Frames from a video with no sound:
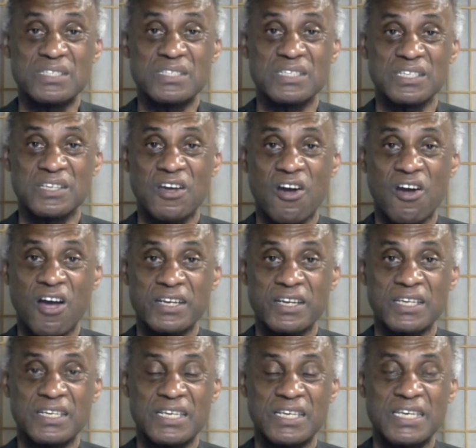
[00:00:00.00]
Beast
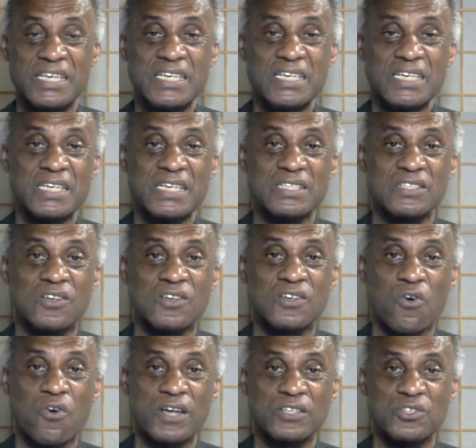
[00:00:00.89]
Incarnate, he is
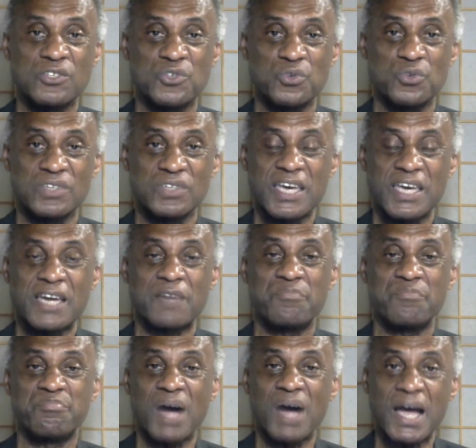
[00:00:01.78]
going to
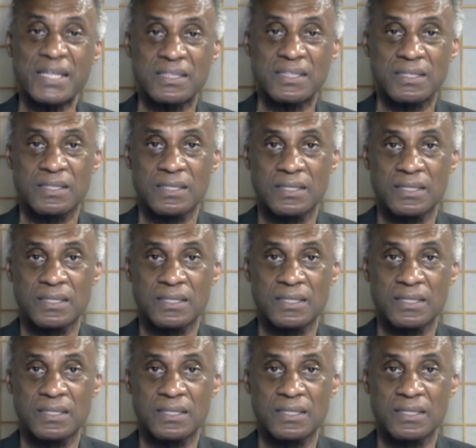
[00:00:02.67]
kick butt